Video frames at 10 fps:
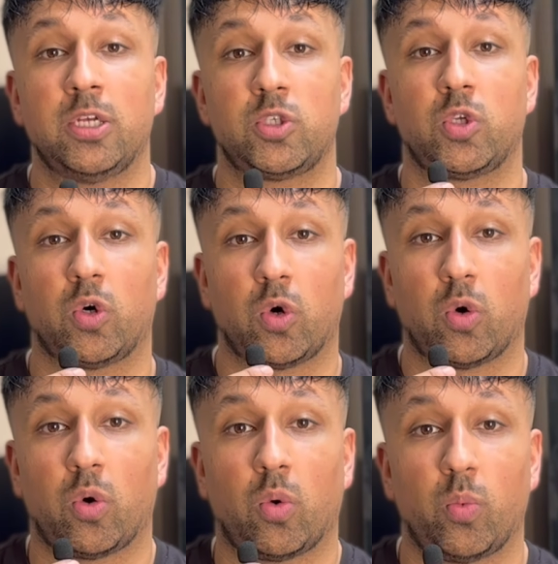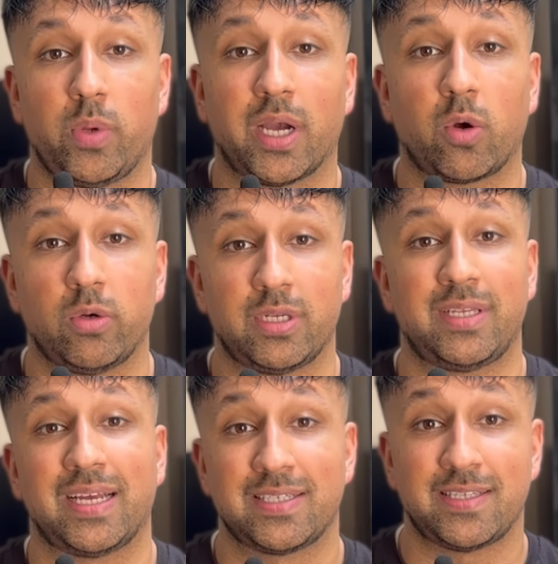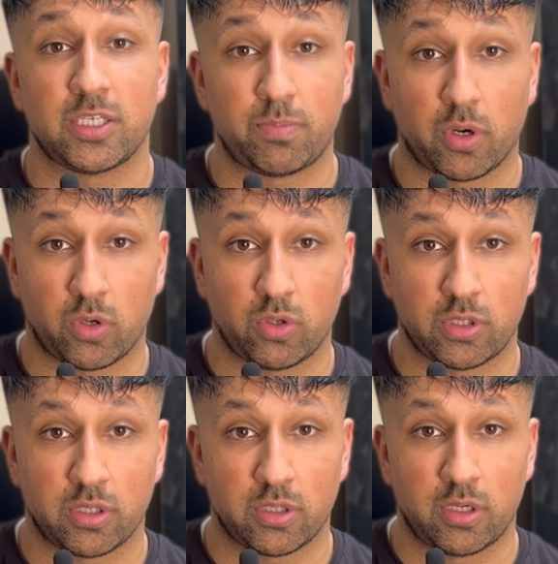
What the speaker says: So we are going to test this product